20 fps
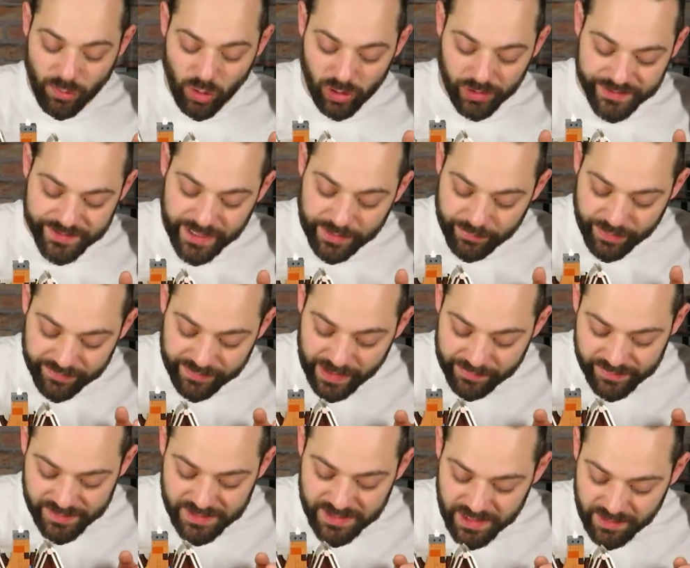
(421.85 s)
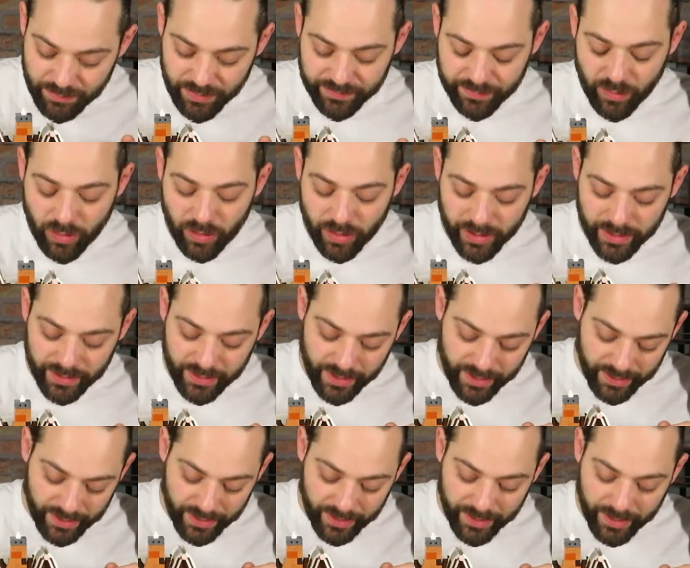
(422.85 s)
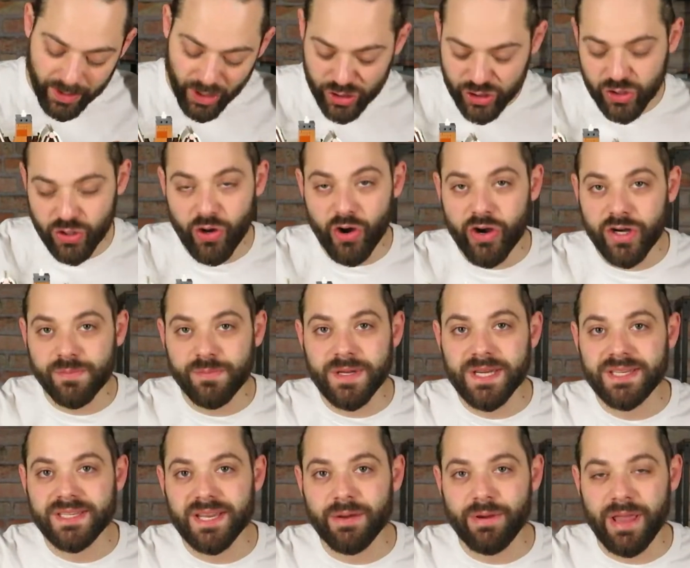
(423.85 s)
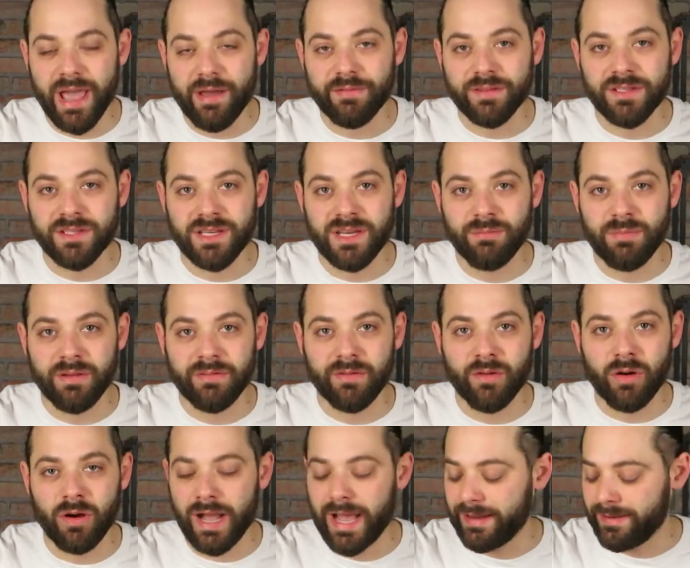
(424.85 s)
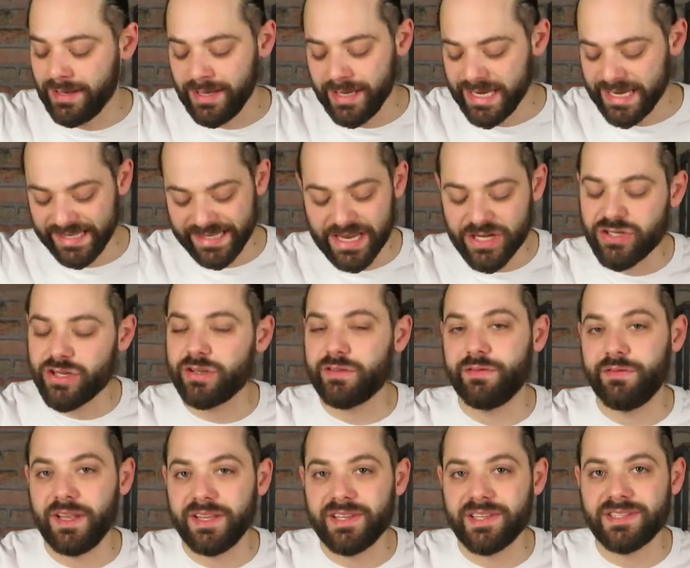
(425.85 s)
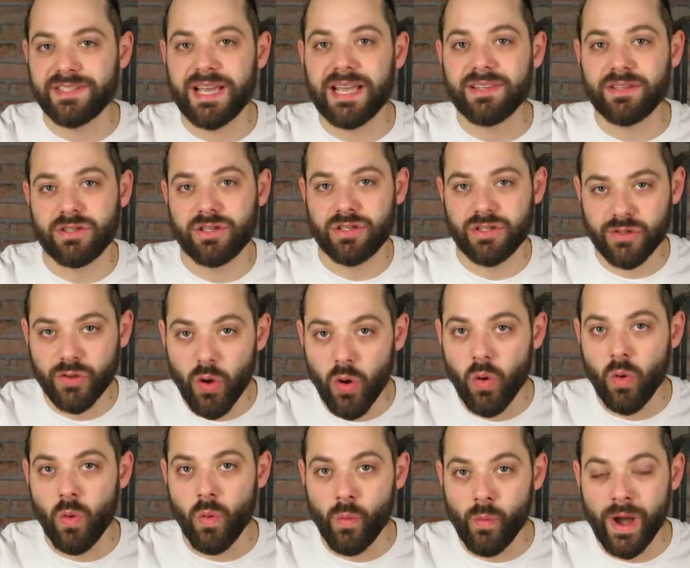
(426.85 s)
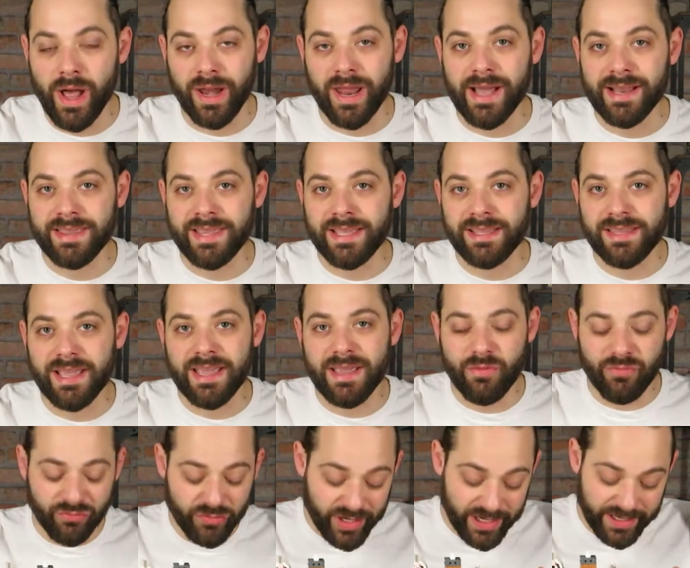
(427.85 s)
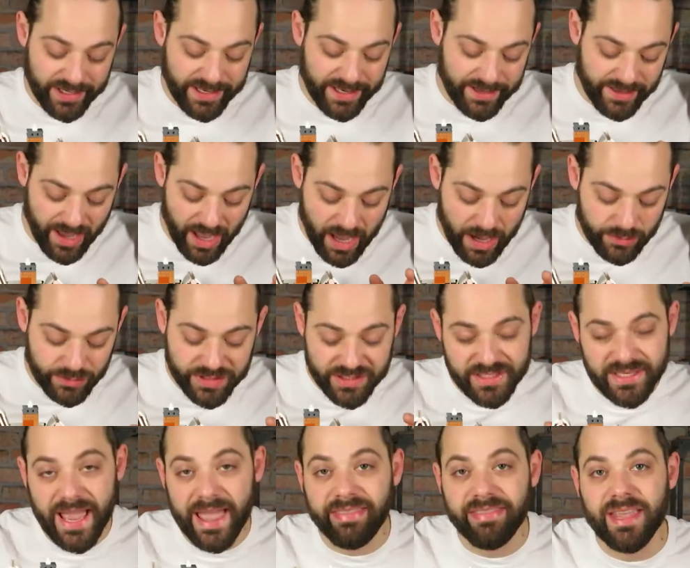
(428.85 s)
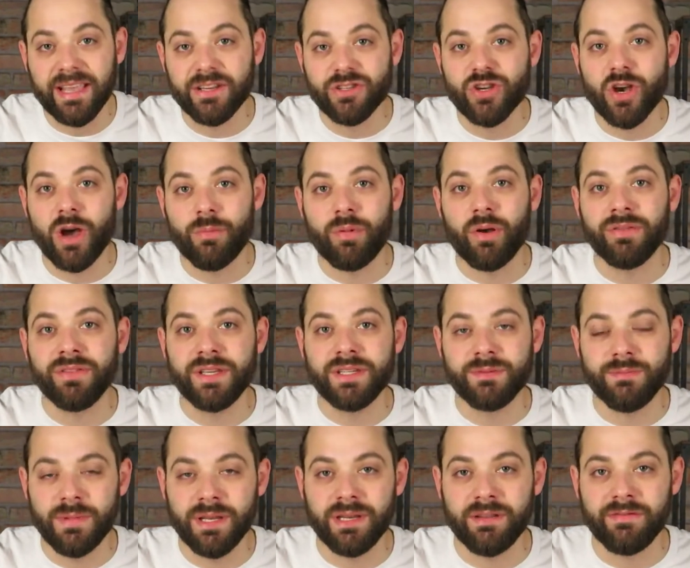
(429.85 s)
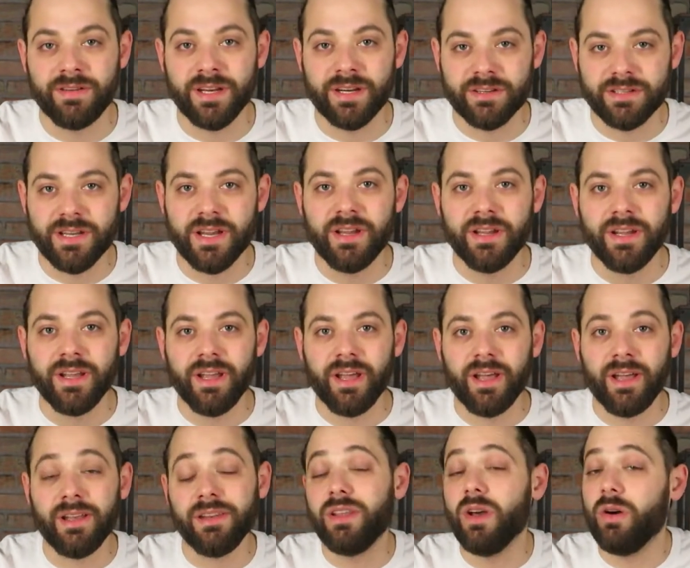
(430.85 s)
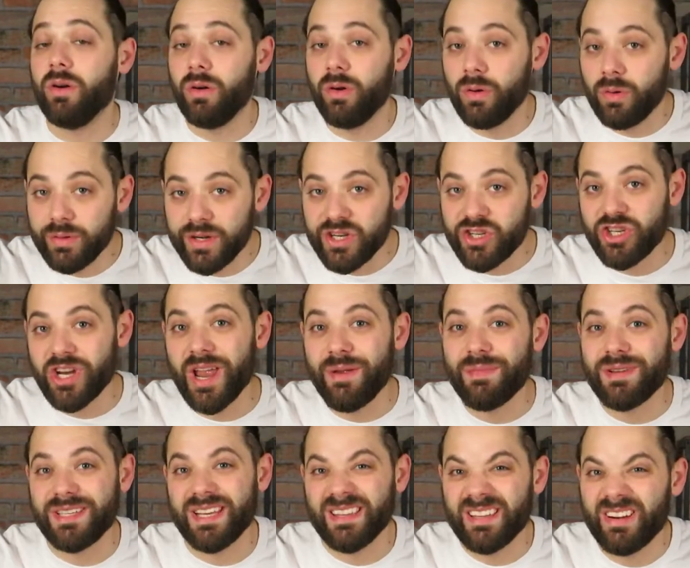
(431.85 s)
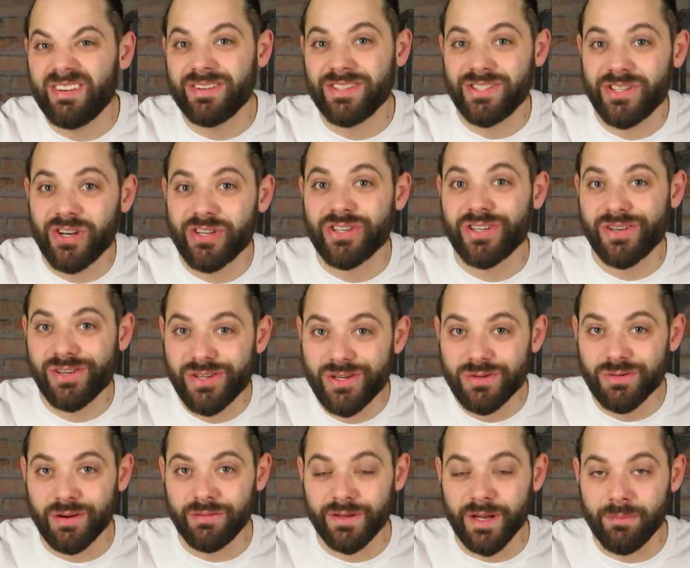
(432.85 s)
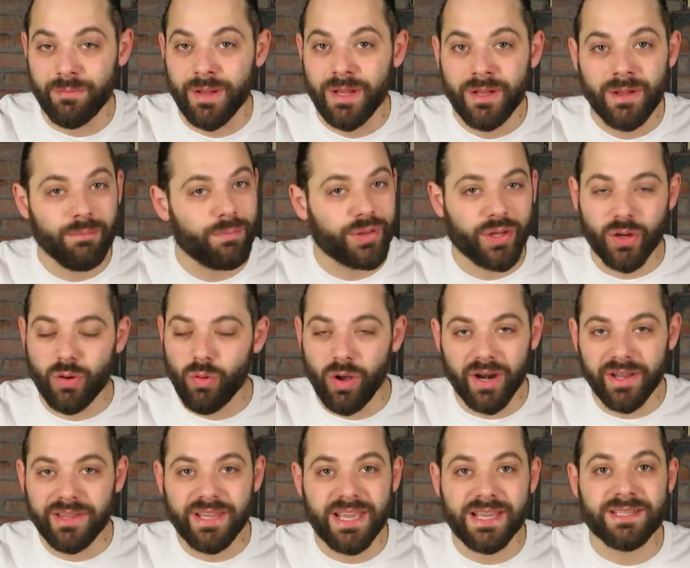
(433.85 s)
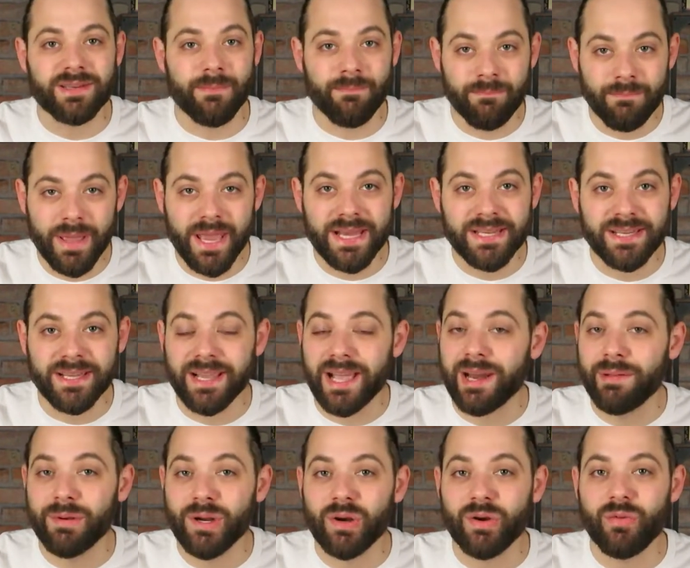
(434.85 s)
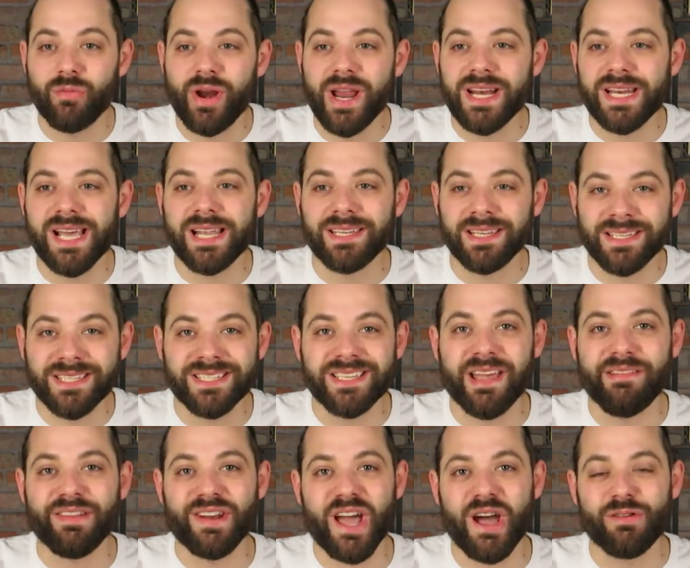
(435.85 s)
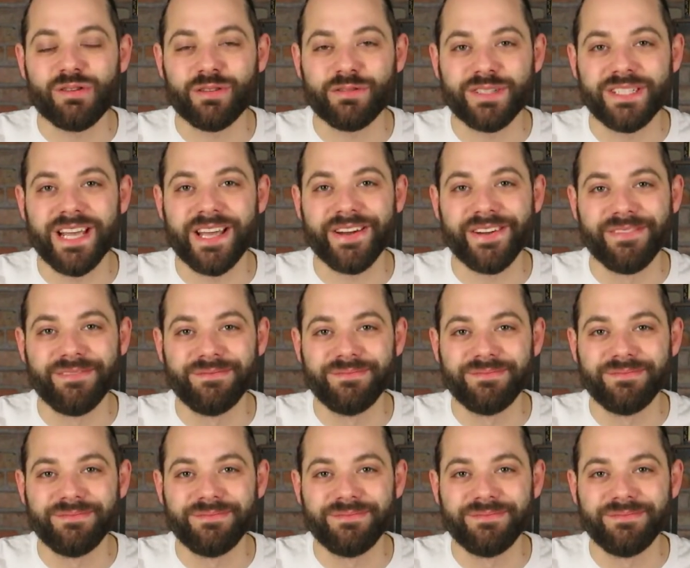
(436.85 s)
molds that we've never seen before. A skirt piece that we haven't seen before, and they just fit the set so well. I think they really did an outstanding job on these minifigures. The only shame is that there is just 2 of them, but the quality is amazing and I'm gonna rate that a 7 out of 10.